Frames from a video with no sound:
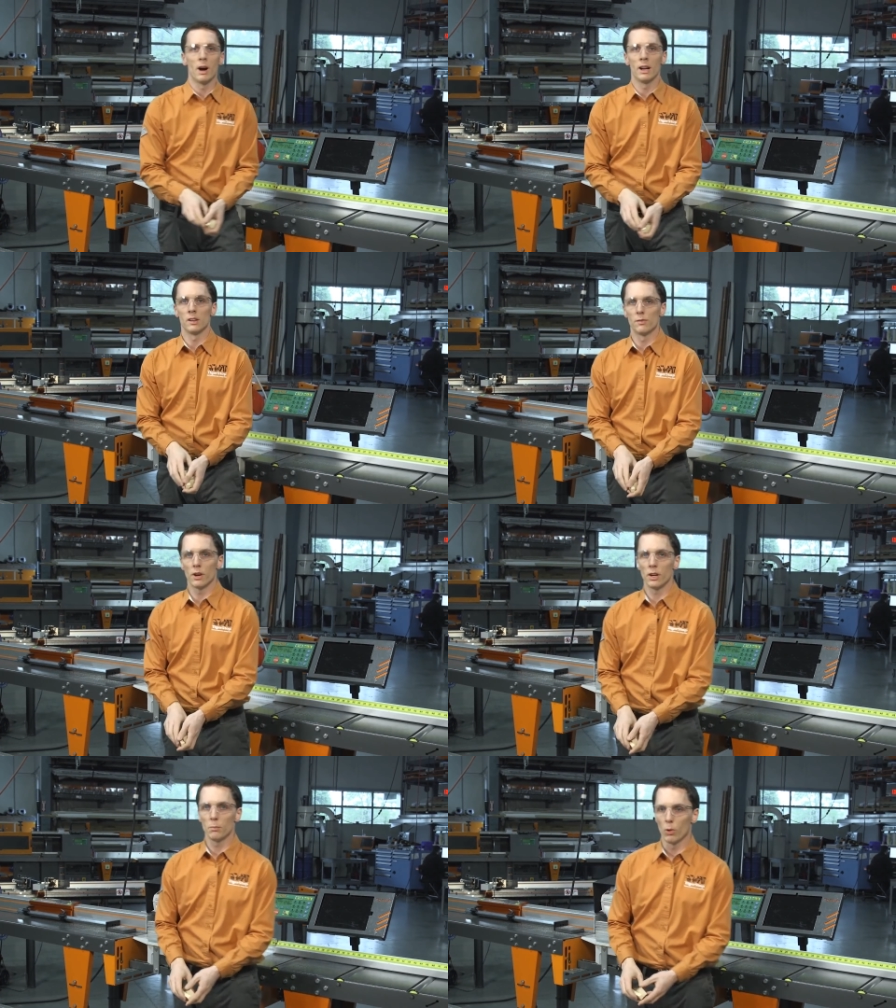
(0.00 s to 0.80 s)
in mind, it's
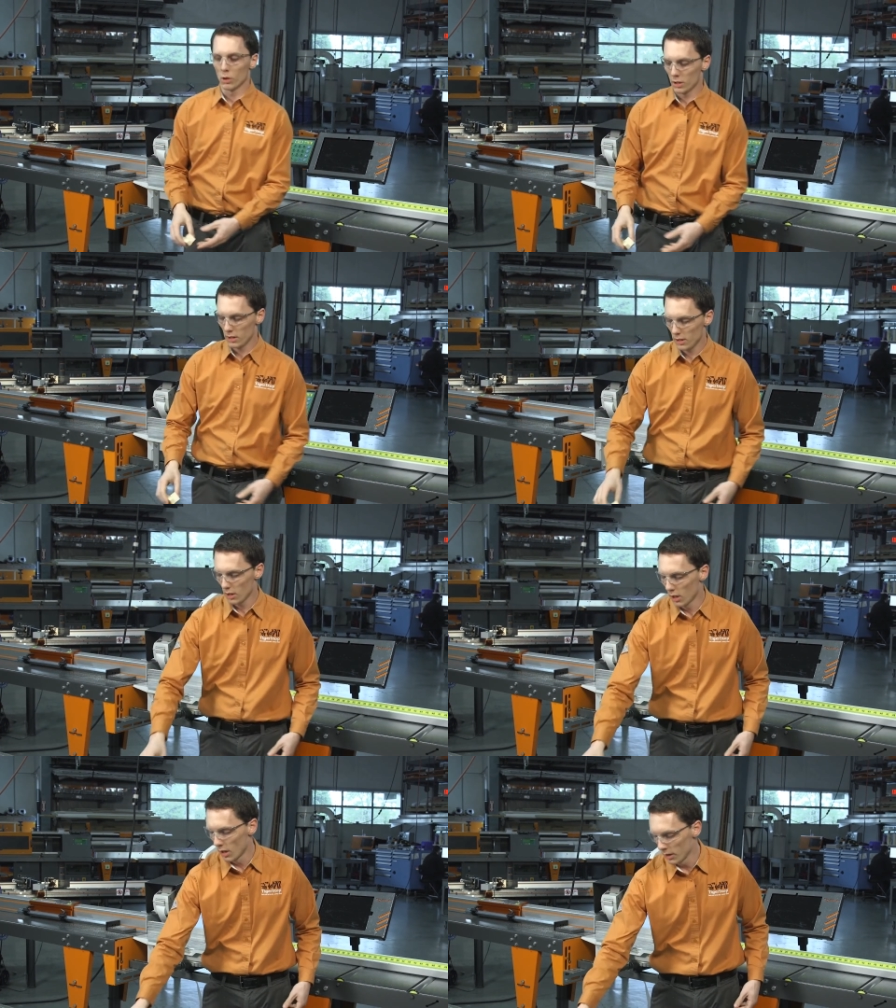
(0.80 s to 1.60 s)
very important
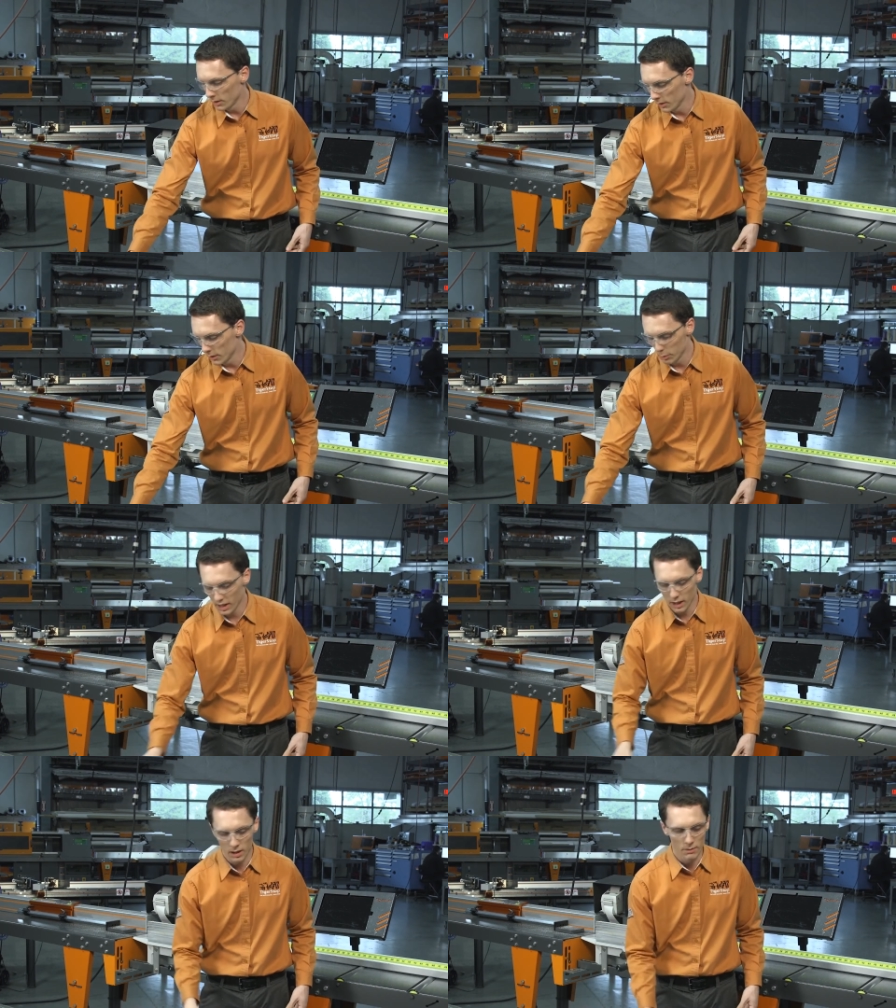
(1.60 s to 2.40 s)
on the
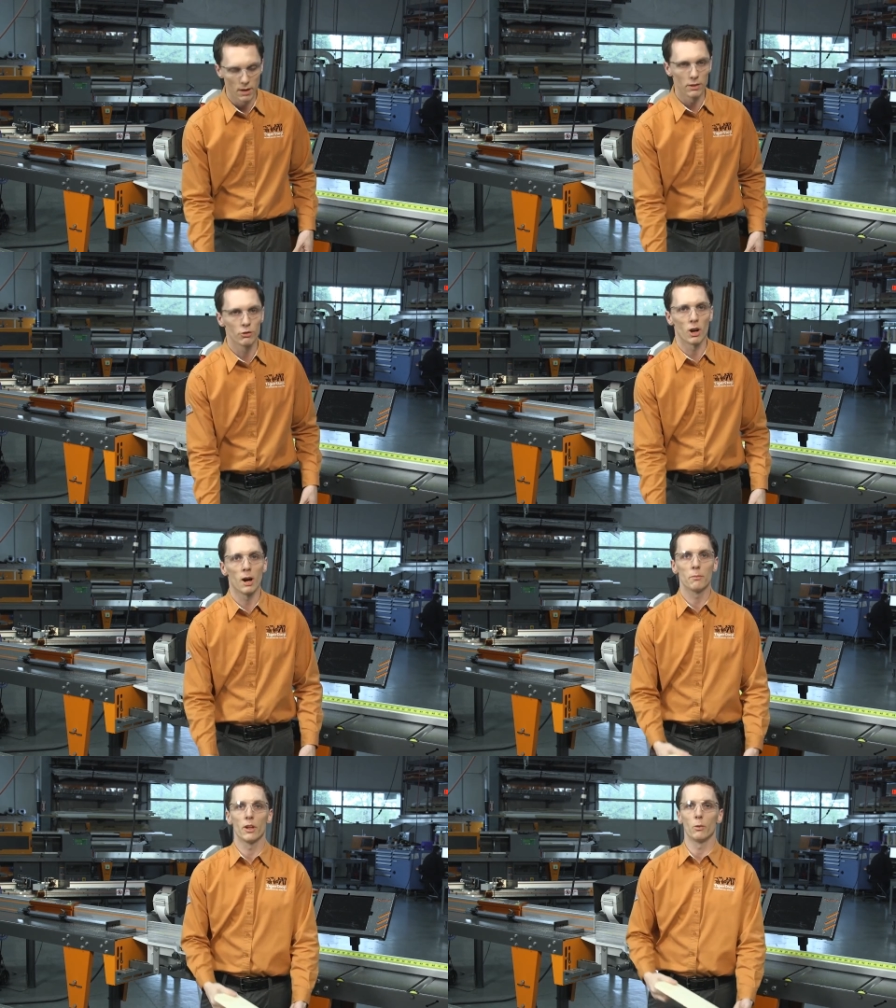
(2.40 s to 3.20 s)
beginning of every
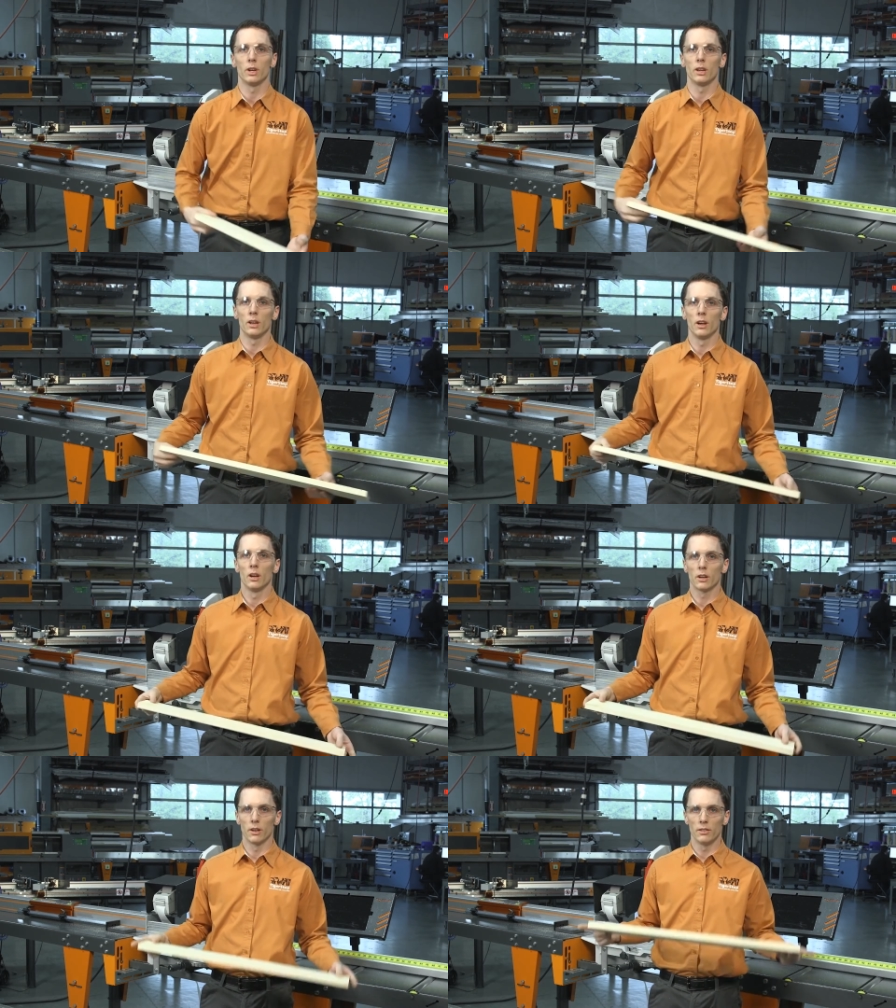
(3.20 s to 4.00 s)
job that we
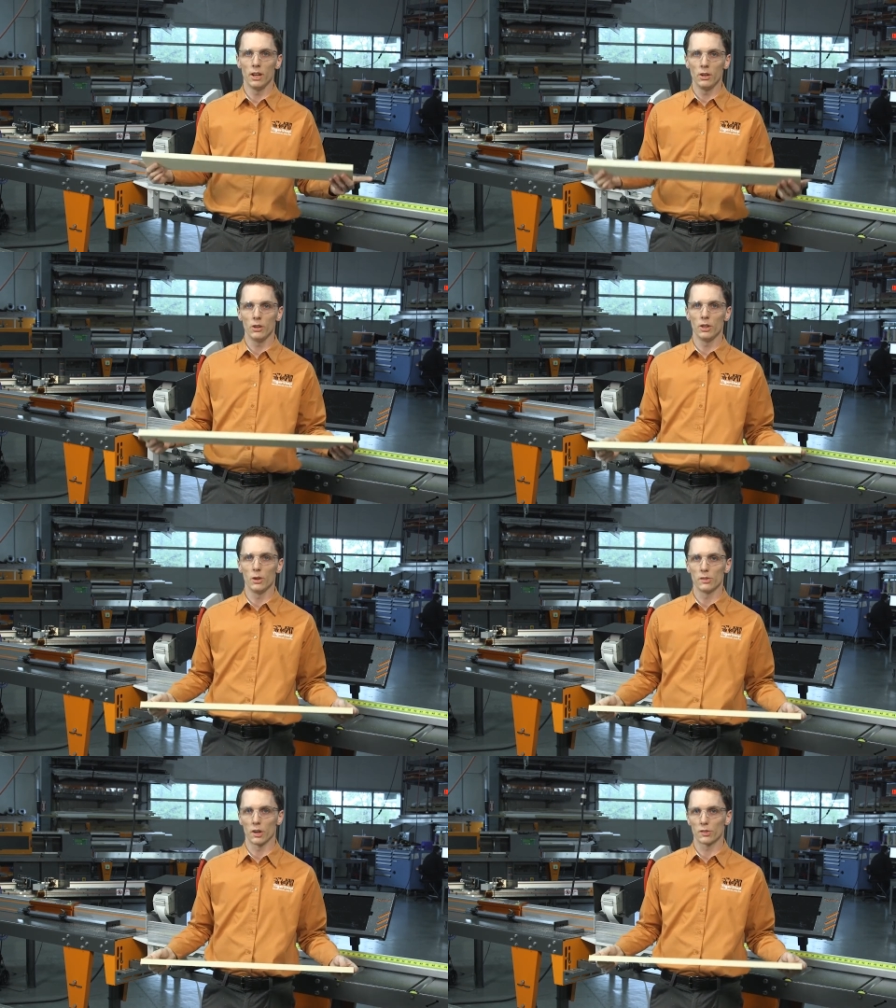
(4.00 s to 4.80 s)
continue to
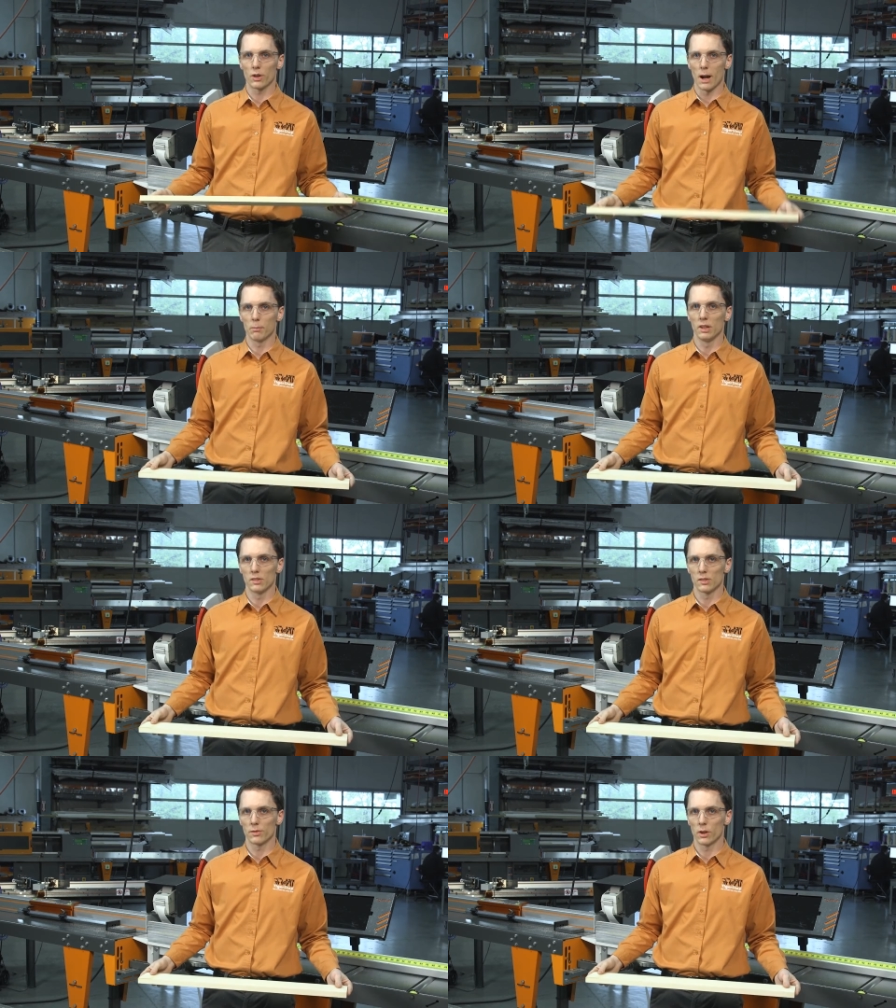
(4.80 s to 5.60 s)
use our scrap
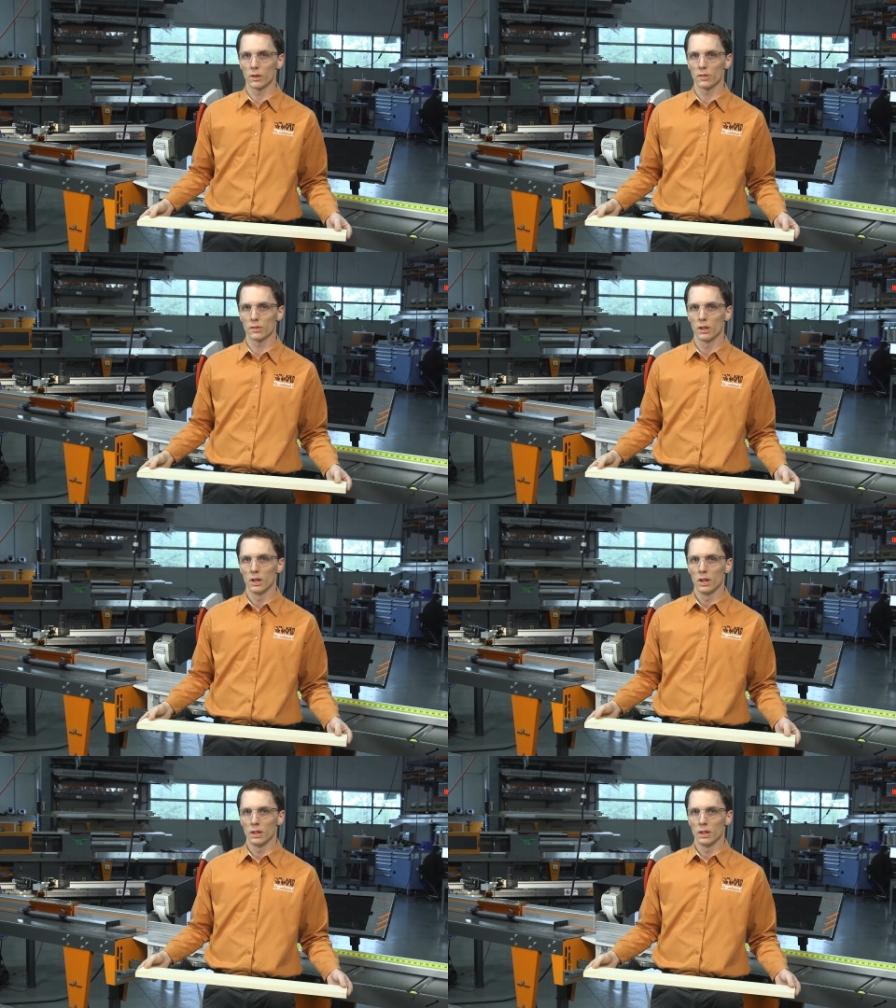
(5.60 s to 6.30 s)
pieces first,